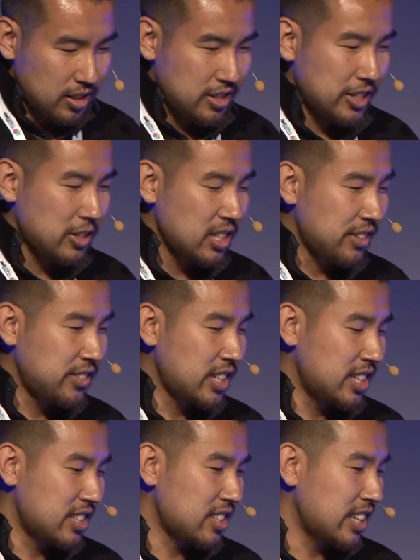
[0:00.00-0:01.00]
Now I only have
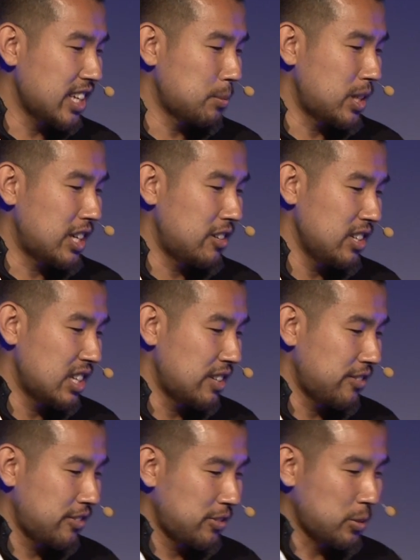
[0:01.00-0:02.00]
10 slides, but I already
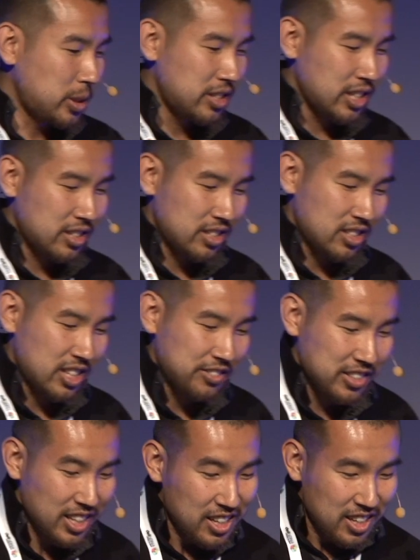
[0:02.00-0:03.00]
have 20 seconds
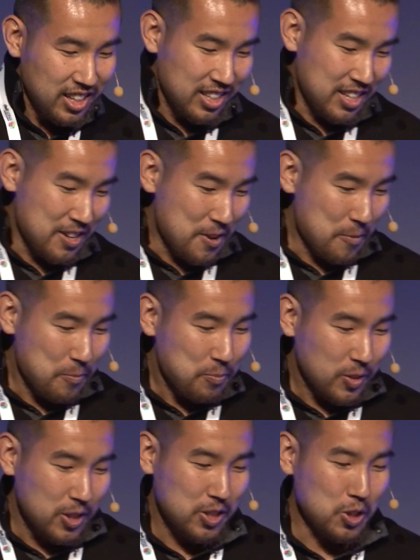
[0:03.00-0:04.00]
left.
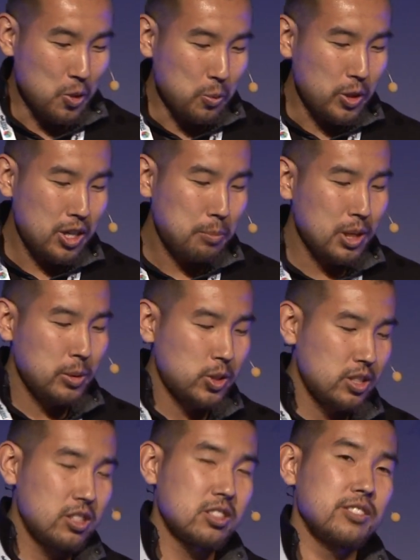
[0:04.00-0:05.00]
So what are
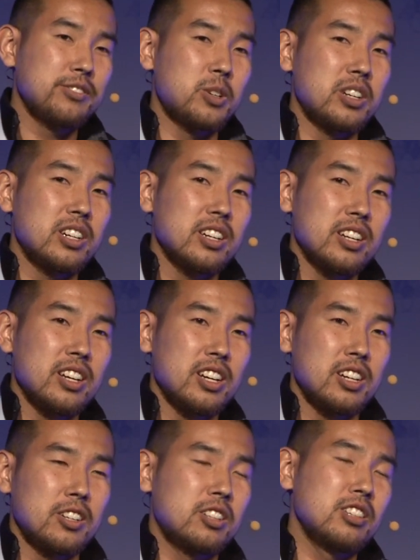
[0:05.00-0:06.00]
publishers looking for?
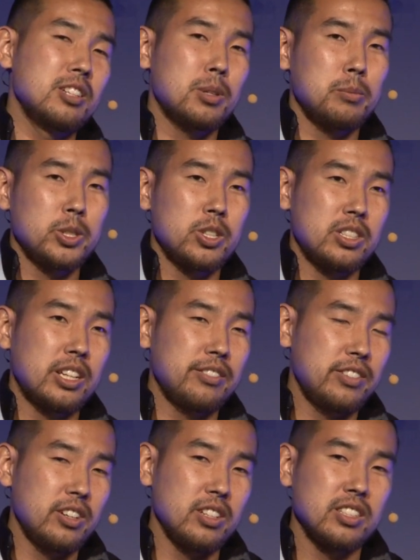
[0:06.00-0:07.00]
Korean publishers at the
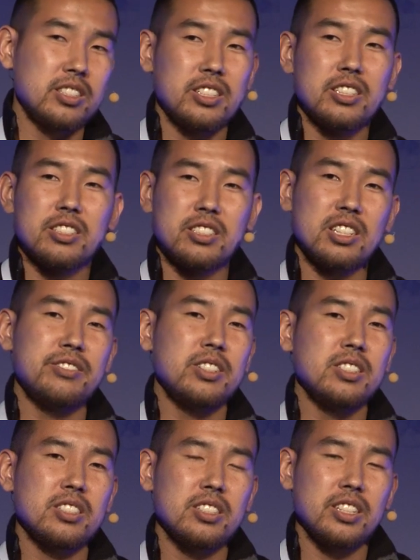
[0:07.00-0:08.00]
very least.
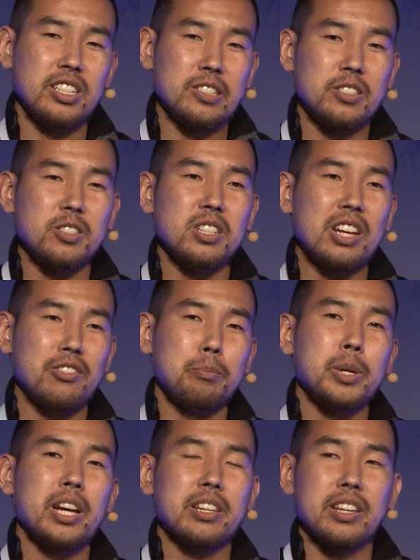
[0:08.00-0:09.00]
Servers, do you have a
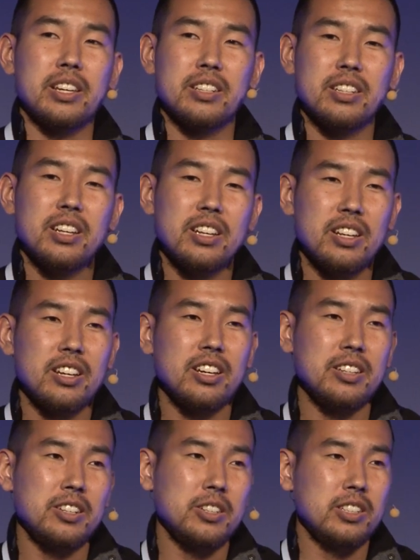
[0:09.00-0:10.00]
back end?
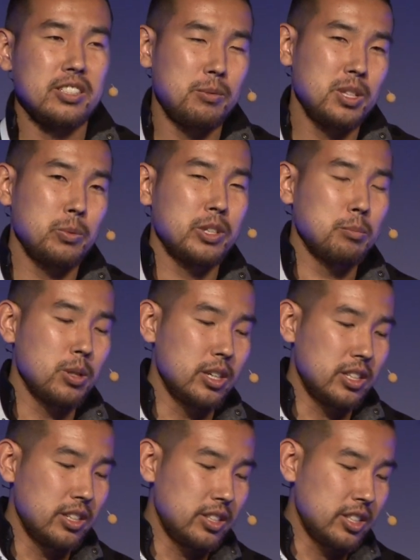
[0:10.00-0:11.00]
Is it something that we can
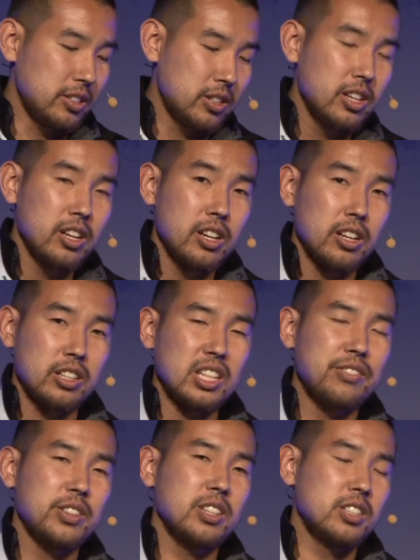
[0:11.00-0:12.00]
plug into? Because
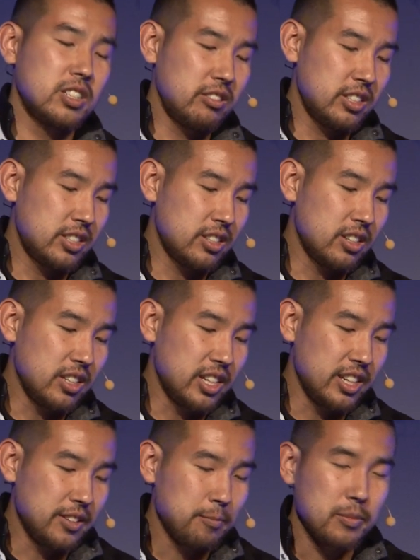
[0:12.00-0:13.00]
everything in Korea is
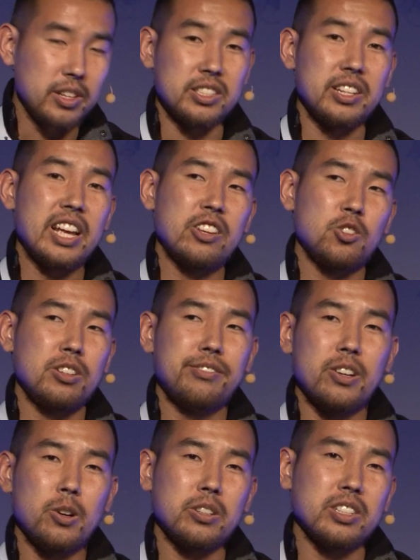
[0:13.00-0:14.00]
online. is it
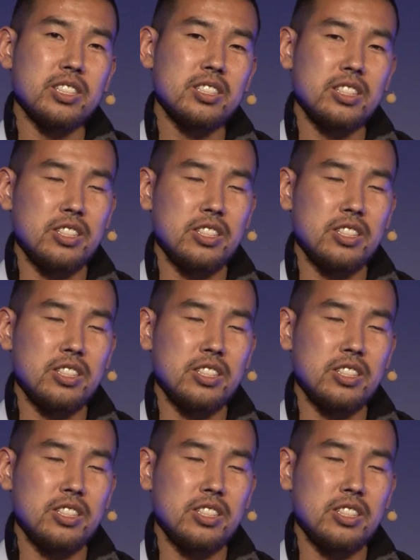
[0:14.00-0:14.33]
Android-focused?